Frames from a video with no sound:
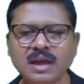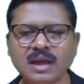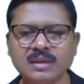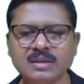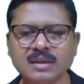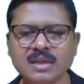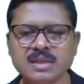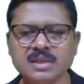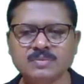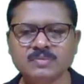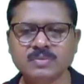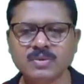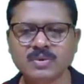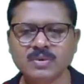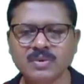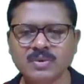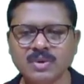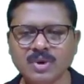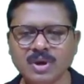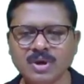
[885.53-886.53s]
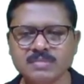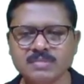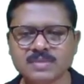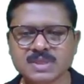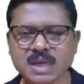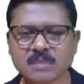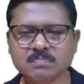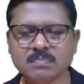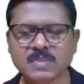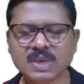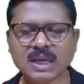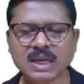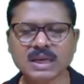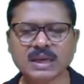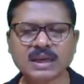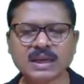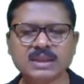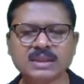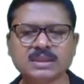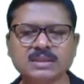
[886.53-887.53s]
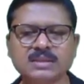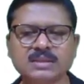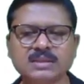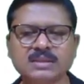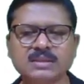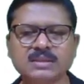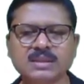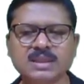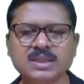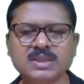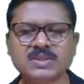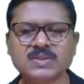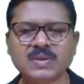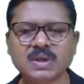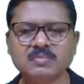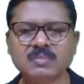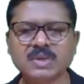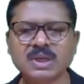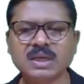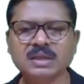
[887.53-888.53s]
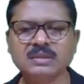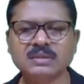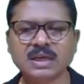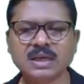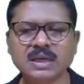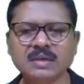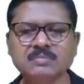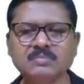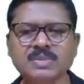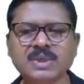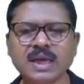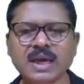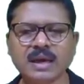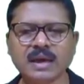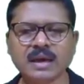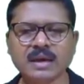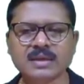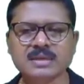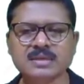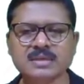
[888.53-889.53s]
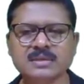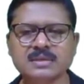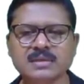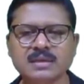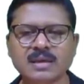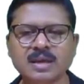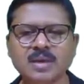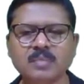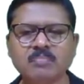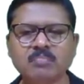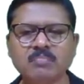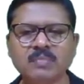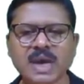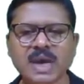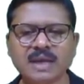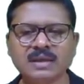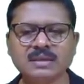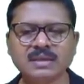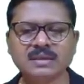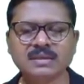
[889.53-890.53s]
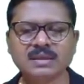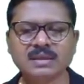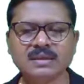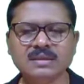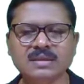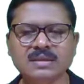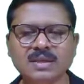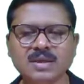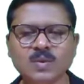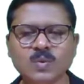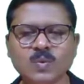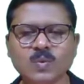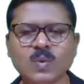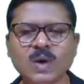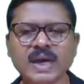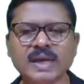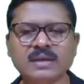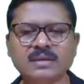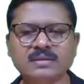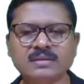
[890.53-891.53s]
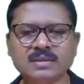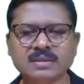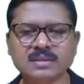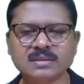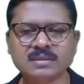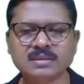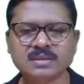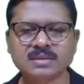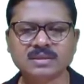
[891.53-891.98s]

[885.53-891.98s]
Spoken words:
And this flow of sample gas is normally termed as magnetic wind.